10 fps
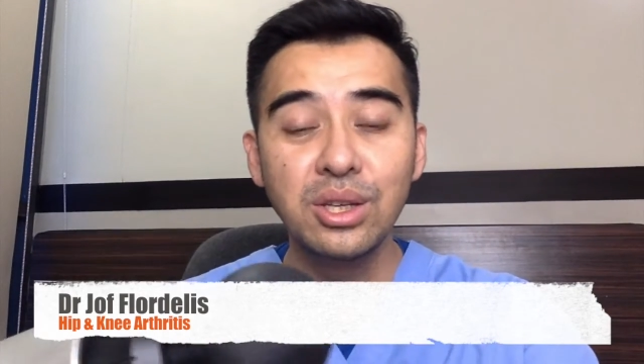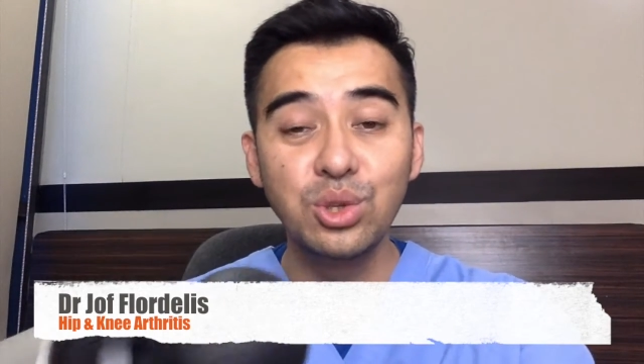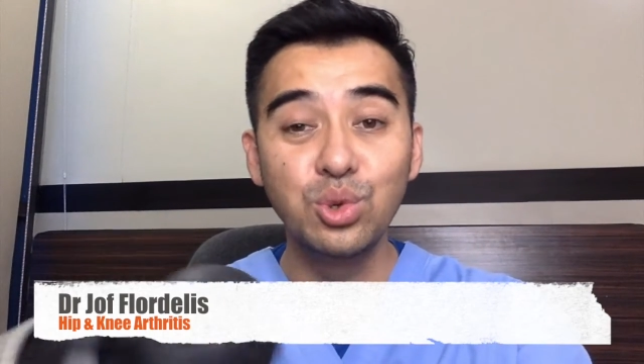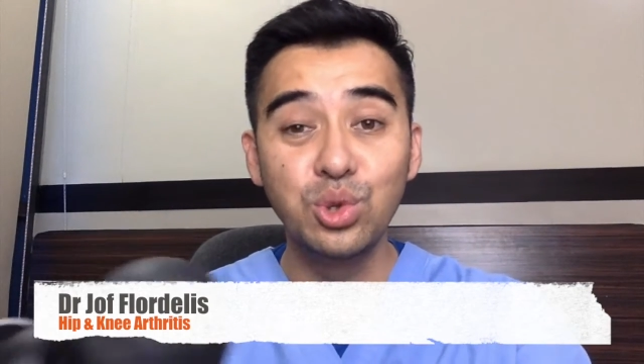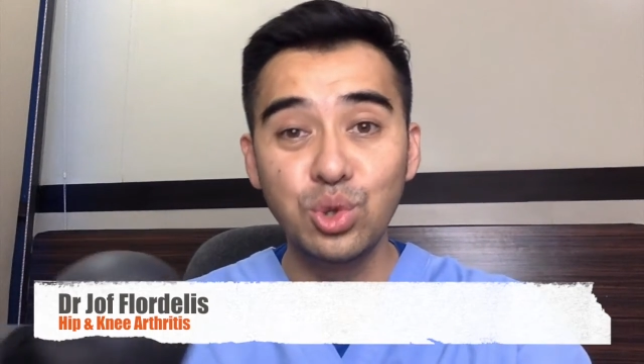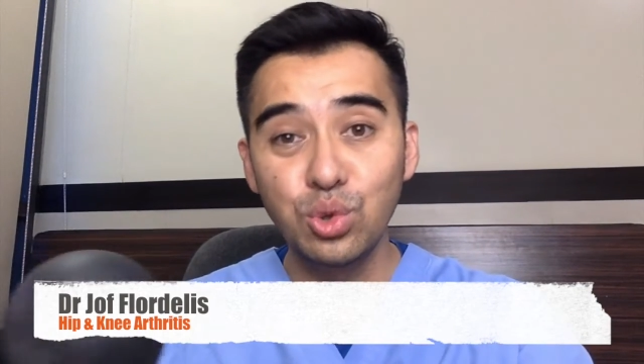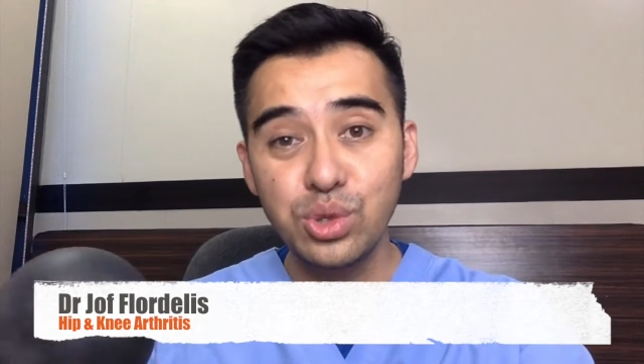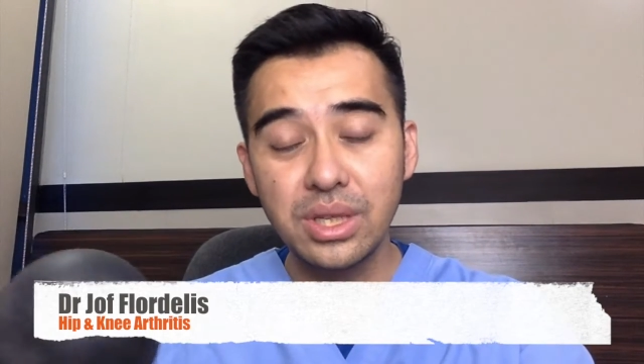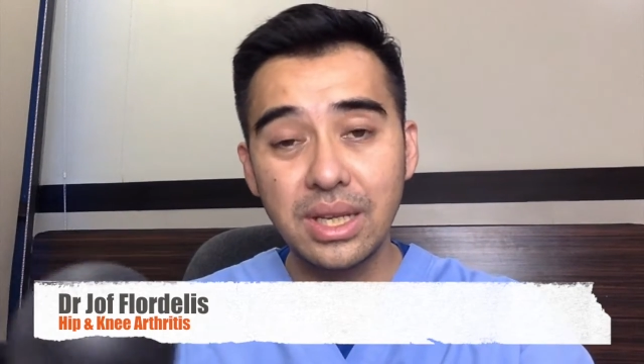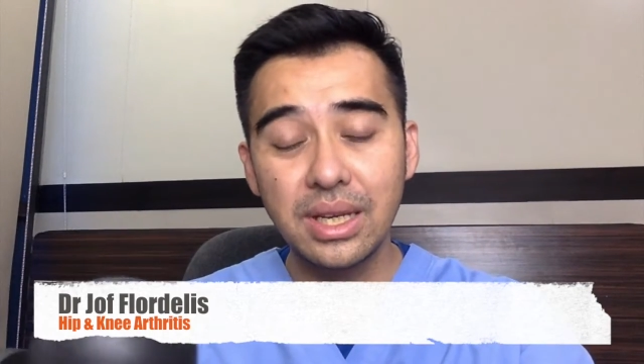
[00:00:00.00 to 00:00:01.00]
You
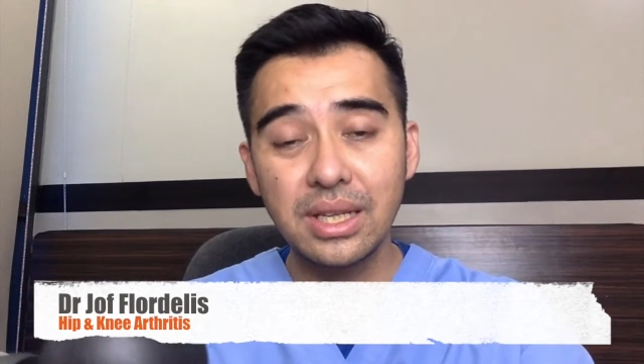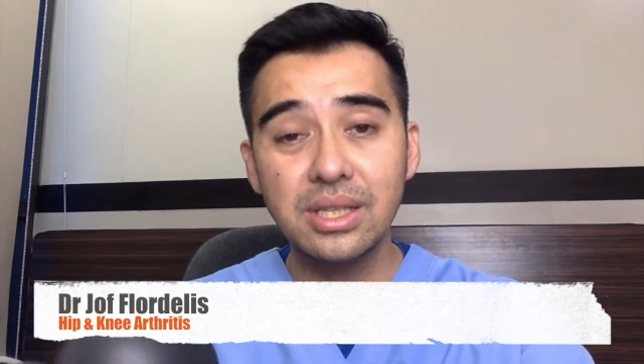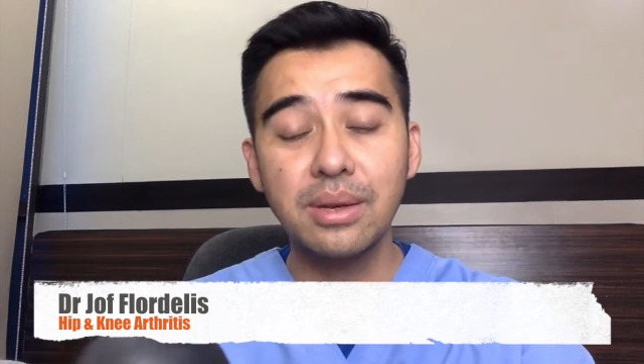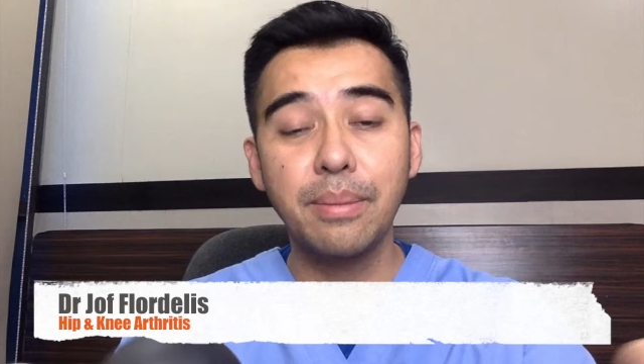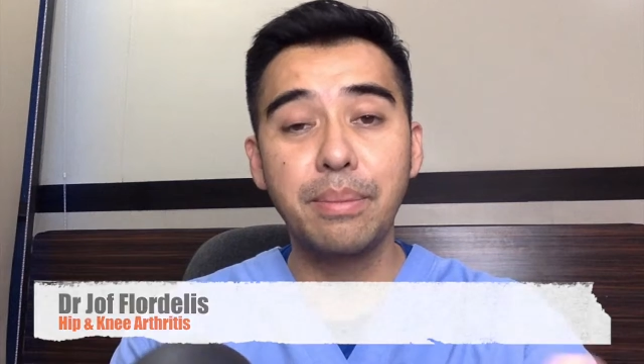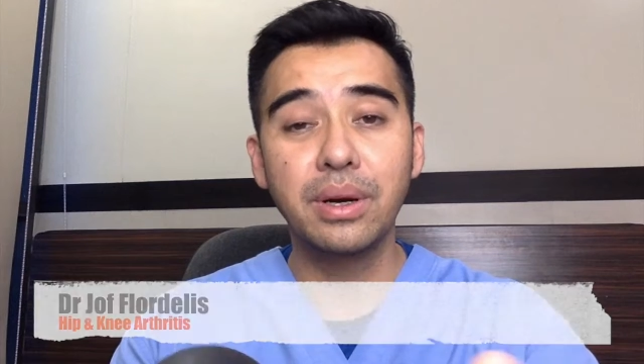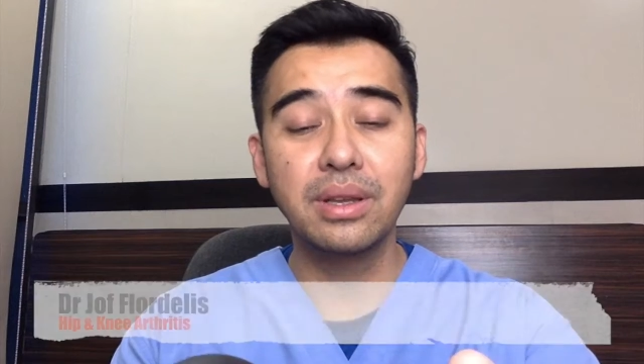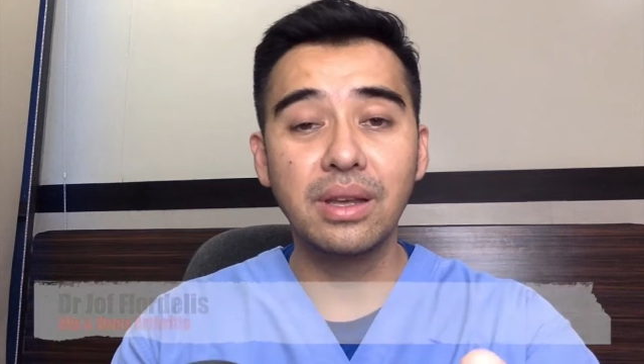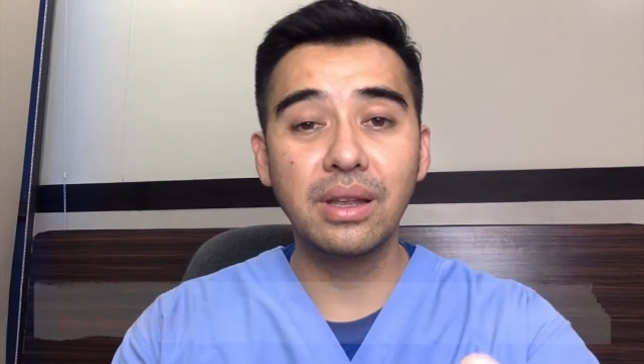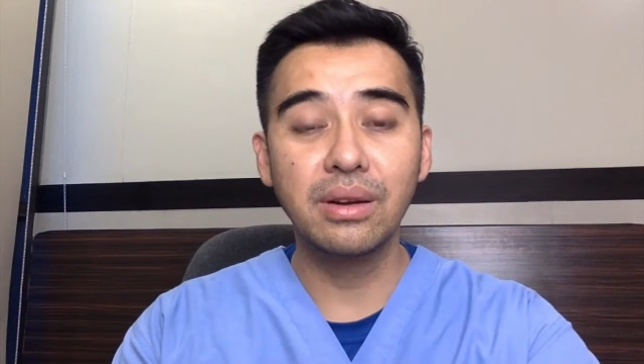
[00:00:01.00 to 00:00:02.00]
use this
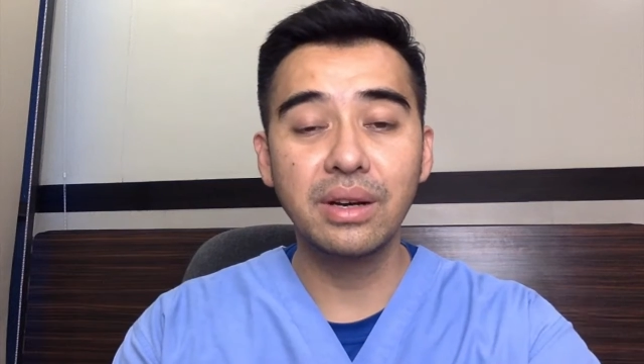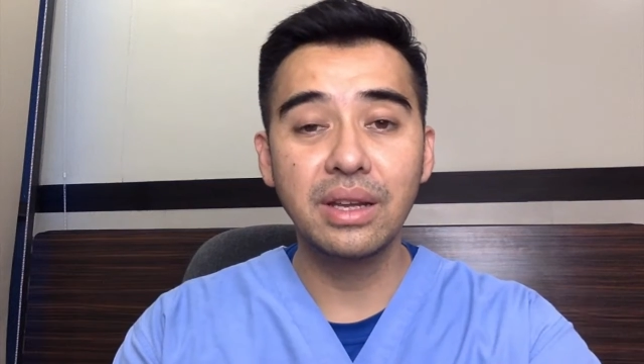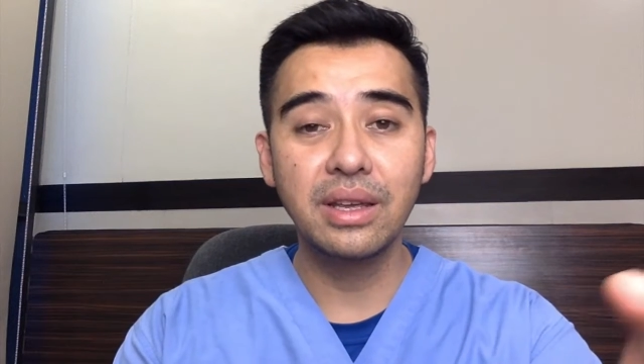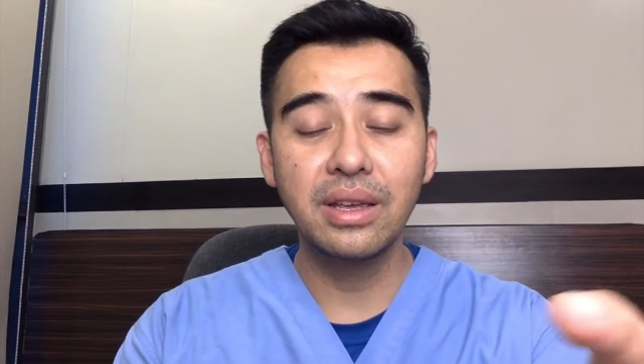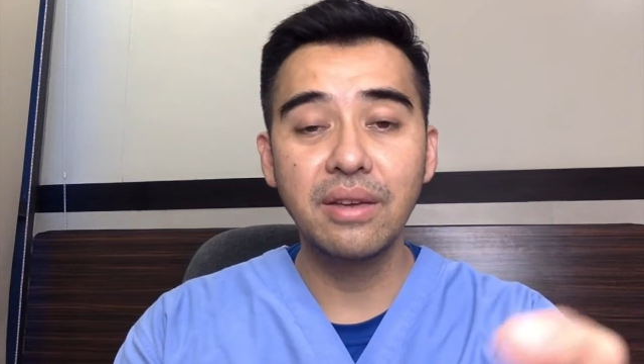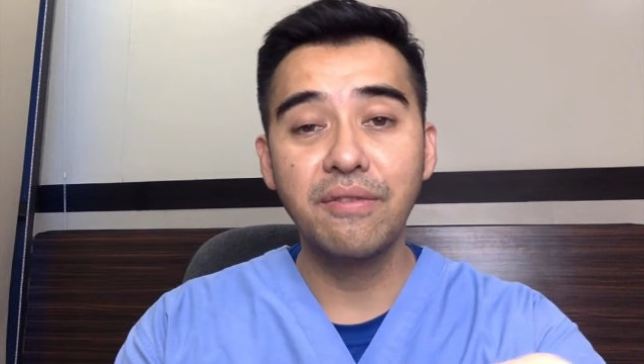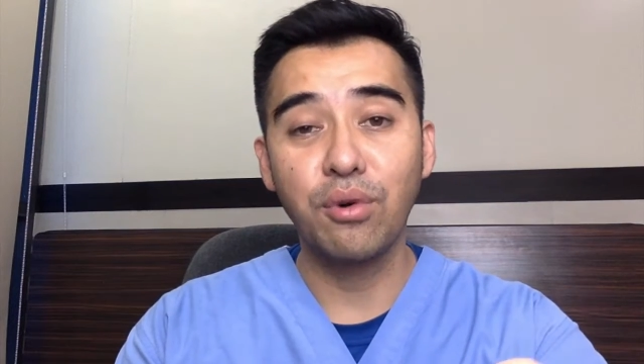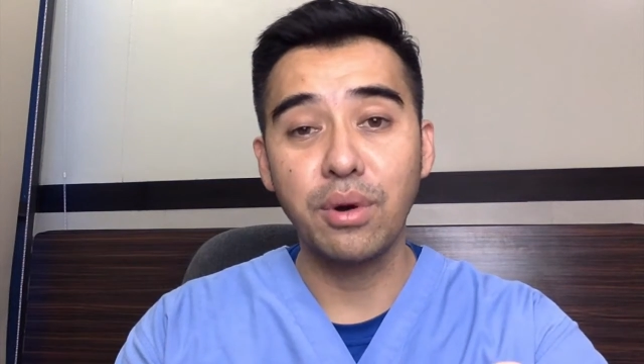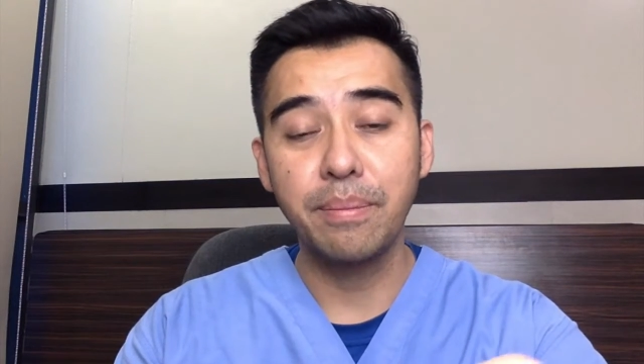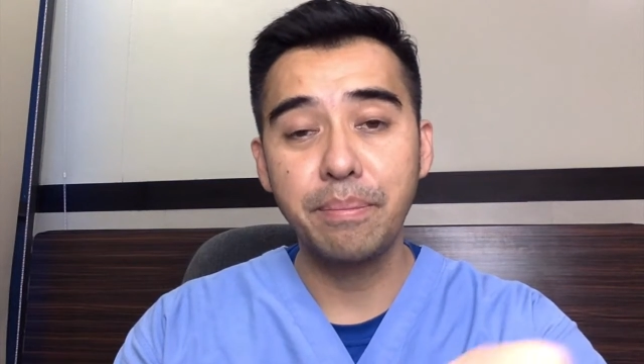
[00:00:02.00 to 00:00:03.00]
particularly
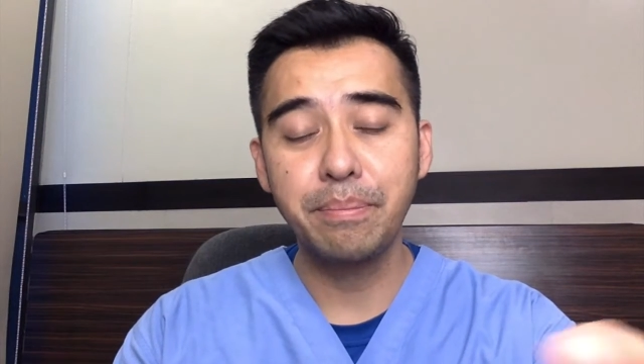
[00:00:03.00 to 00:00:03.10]
for